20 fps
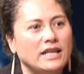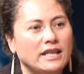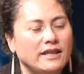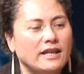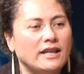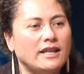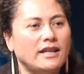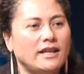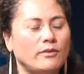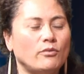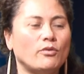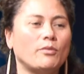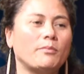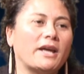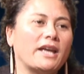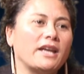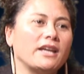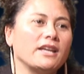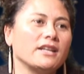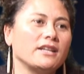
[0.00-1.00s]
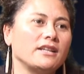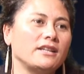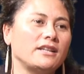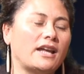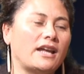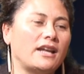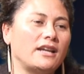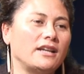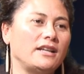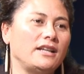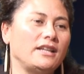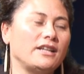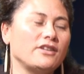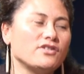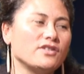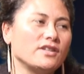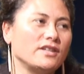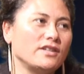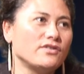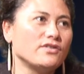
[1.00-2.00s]
that he will make it an
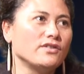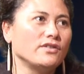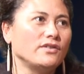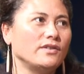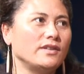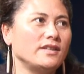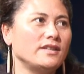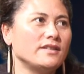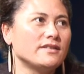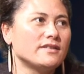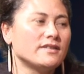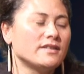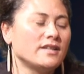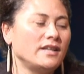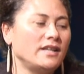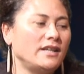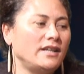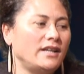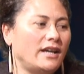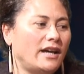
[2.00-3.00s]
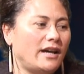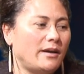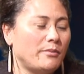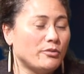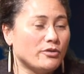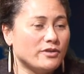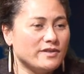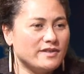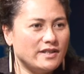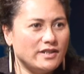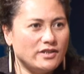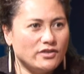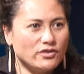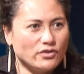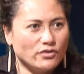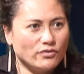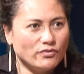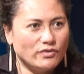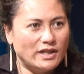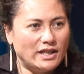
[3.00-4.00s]
election issue in his
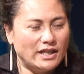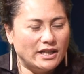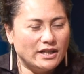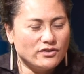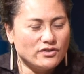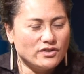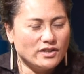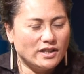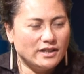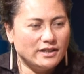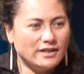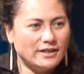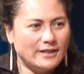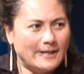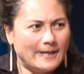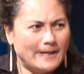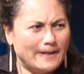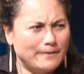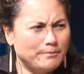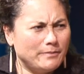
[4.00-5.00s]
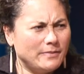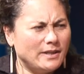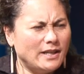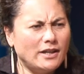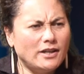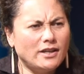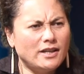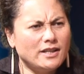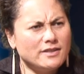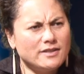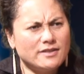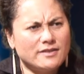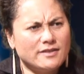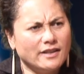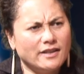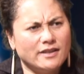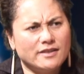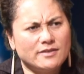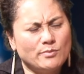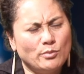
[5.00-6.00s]
presidential re-election. I just
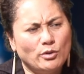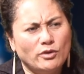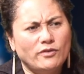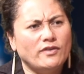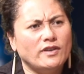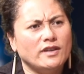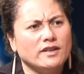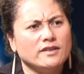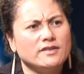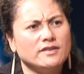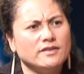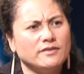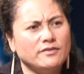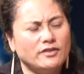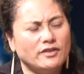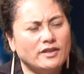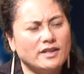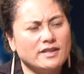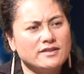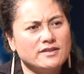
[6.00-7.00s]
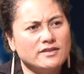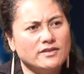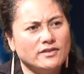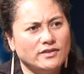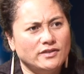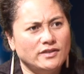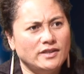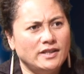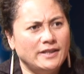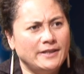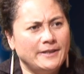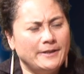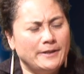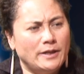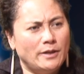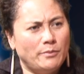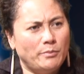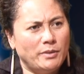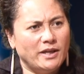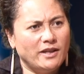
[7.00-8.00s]
think it's perfect for us to
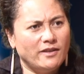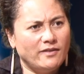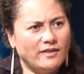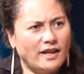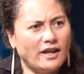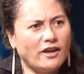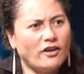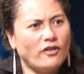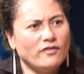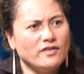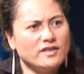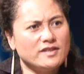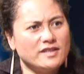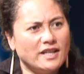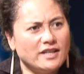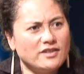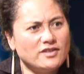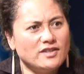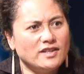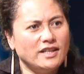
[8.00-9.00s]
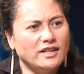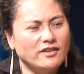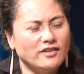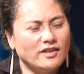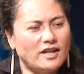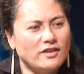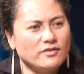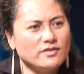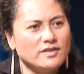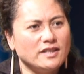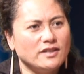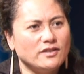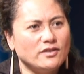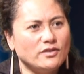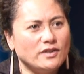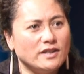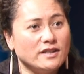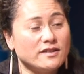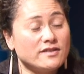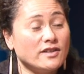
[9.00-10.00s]
begin that conversation here in
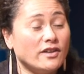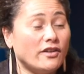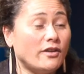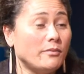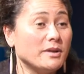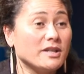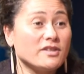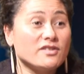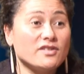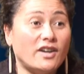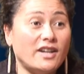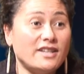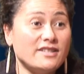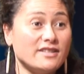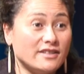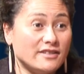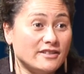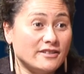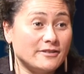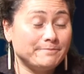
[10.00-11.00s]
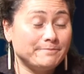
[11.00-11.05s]
Aotearoa. So I'm excited.